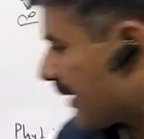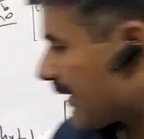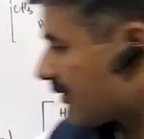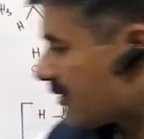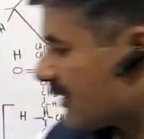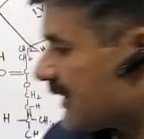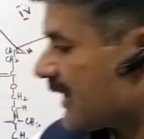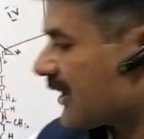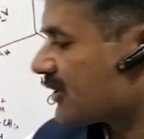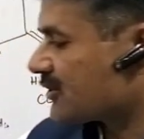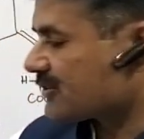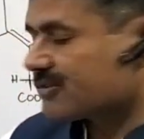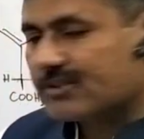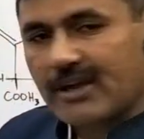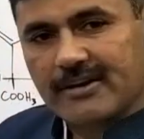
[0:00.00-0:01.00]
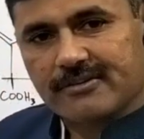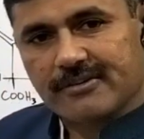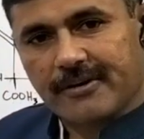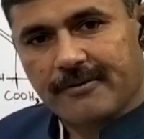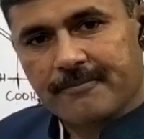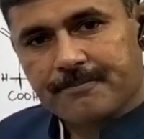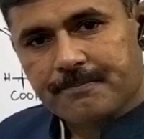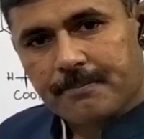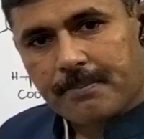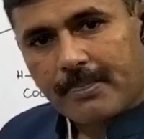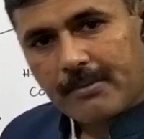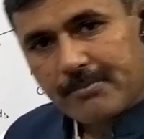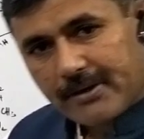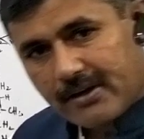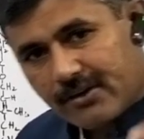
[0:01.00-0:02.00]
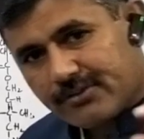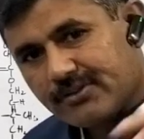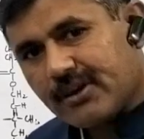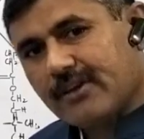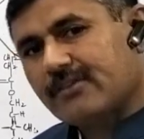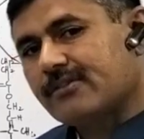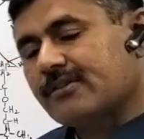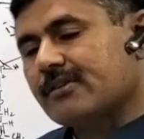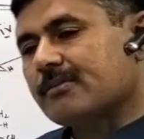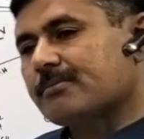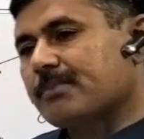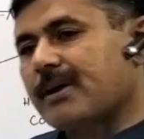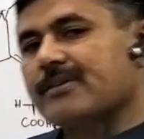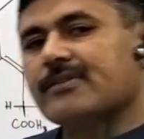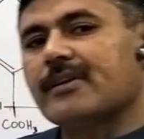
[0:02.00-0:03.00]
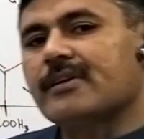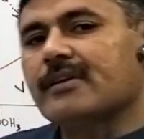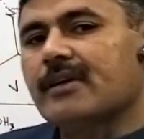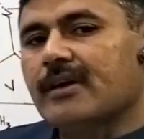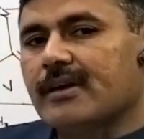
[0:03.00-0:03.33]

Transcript: makes the reaction center. Because it's present